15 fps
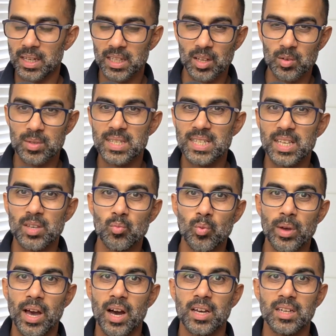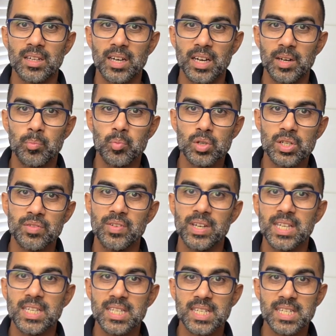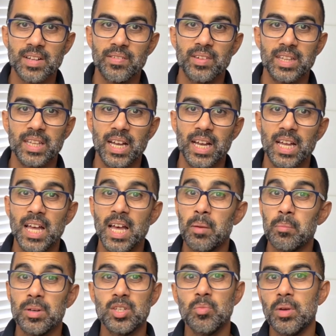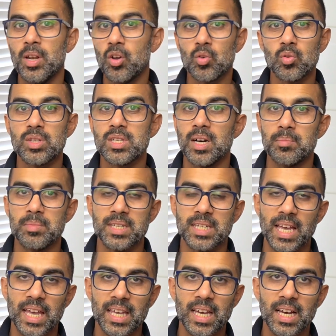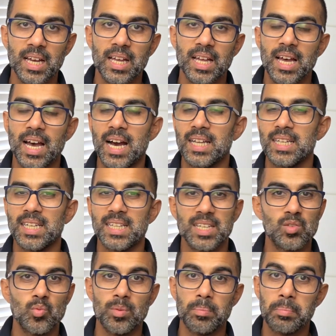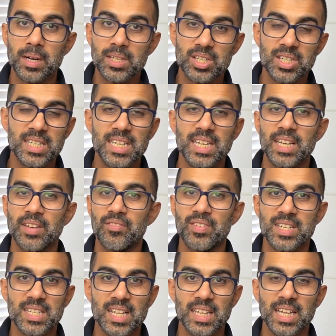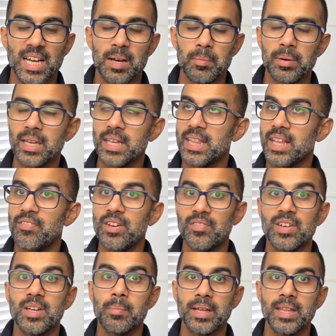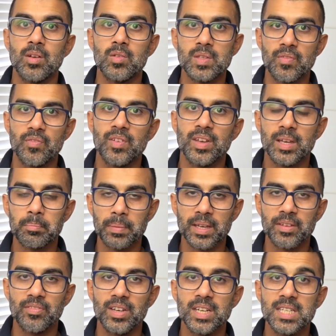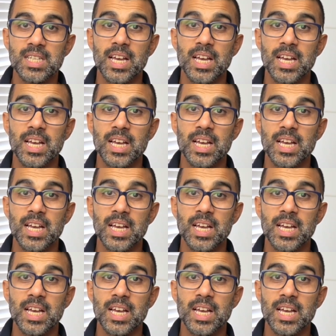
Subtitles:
see where I can kind of push things and stuff like that. But it took me a long time to get here, and that's all with budgeting and things like that. But definitely think about those big things.